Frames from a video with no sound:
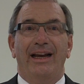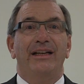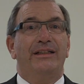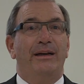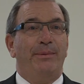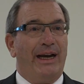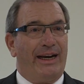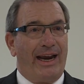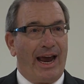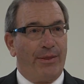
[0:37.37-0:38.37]
It is going to be a
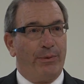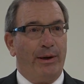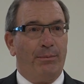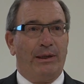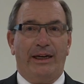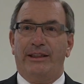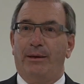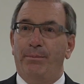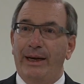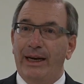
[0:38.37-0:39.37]
gathering
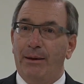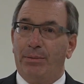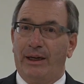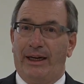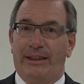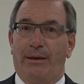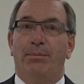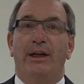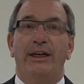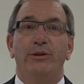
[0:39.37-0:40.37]
place, a meeting place, a
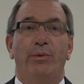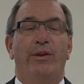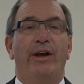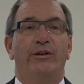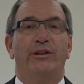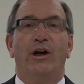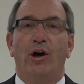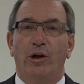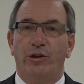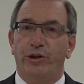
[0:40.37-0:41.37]
place where there's
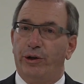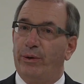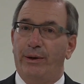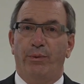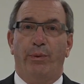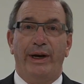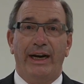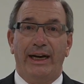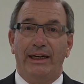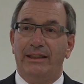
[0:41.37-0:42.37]
culture and
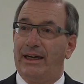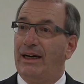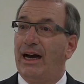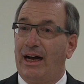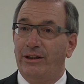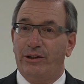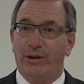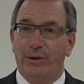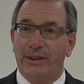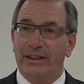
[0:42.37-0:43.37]
readings and
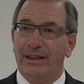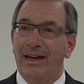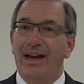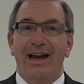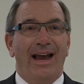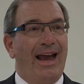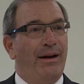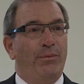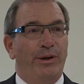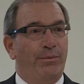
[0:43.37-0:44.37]
concerts.
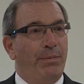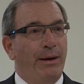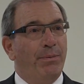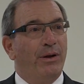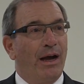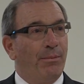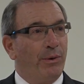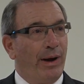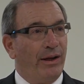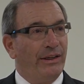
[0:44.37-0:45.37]
And when people
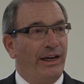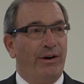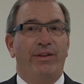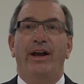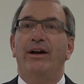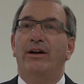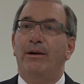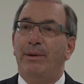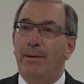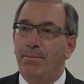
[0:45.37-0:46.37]
come around here, they are
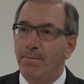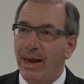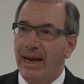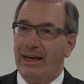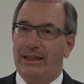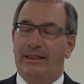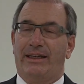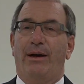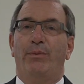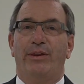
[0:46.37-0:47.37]
going to be
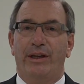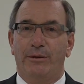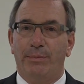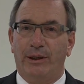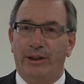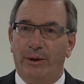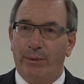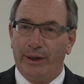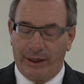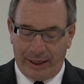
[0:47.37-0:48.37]
amazed at what this
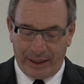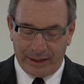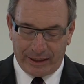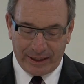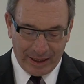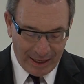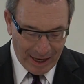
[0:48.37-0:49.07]
building really is.